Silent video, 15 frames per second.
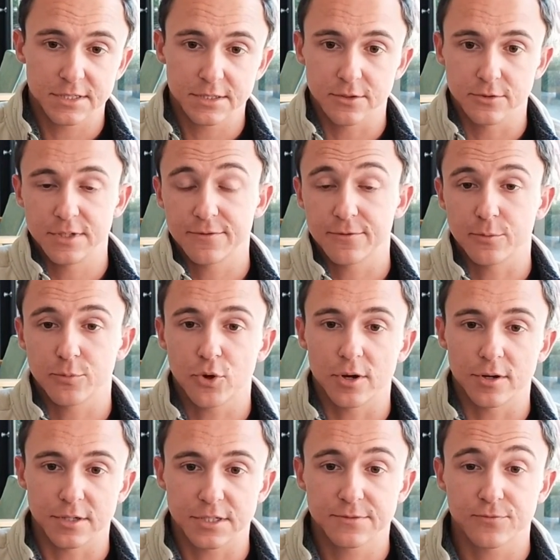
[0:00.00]
their different
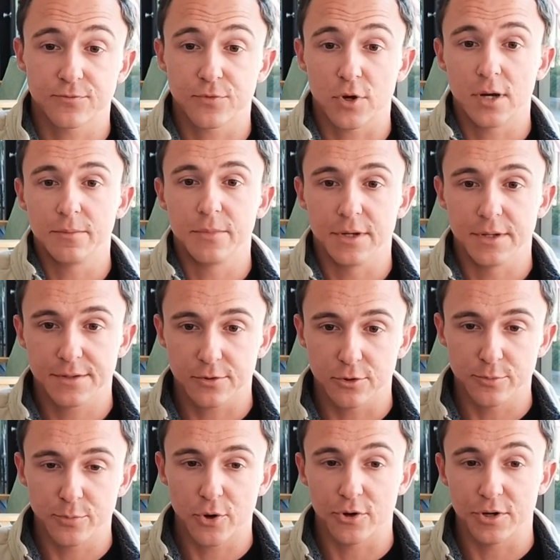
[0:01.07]
products from a third
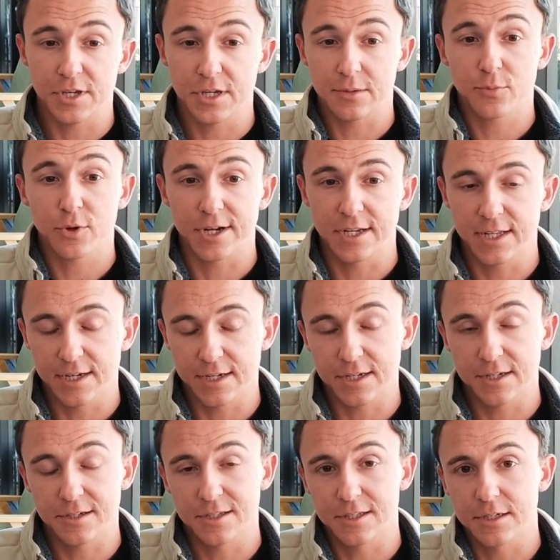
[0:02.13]
party and bringing that
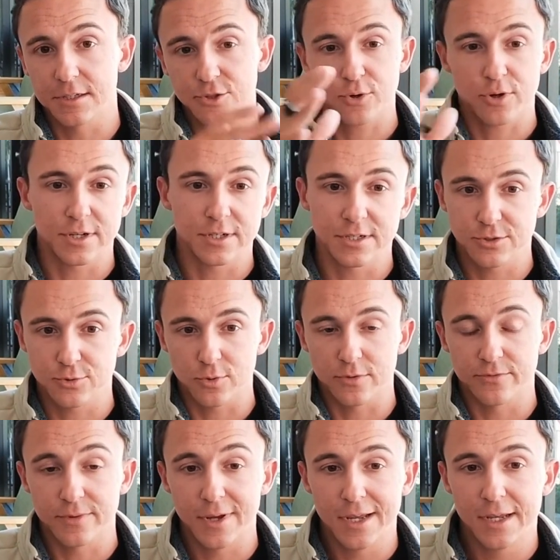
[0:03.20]
in and then trying to sort of
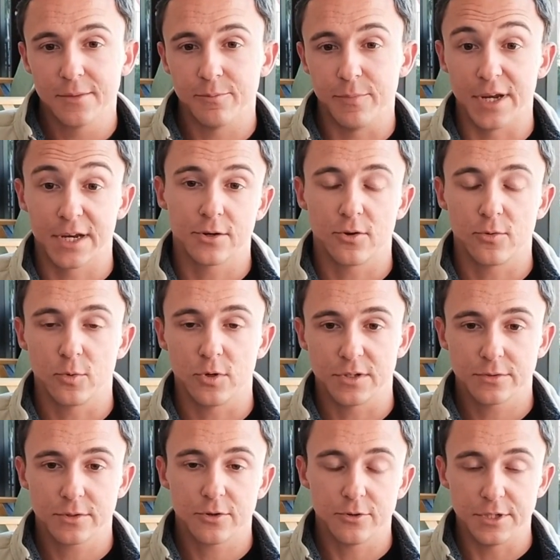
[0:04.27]
make it all one
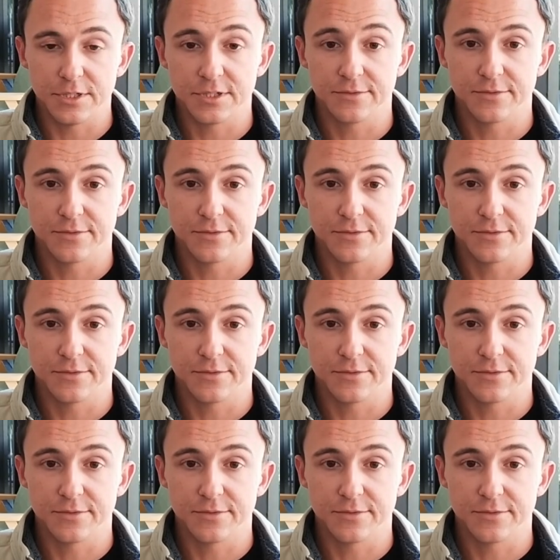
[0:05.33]
cohesive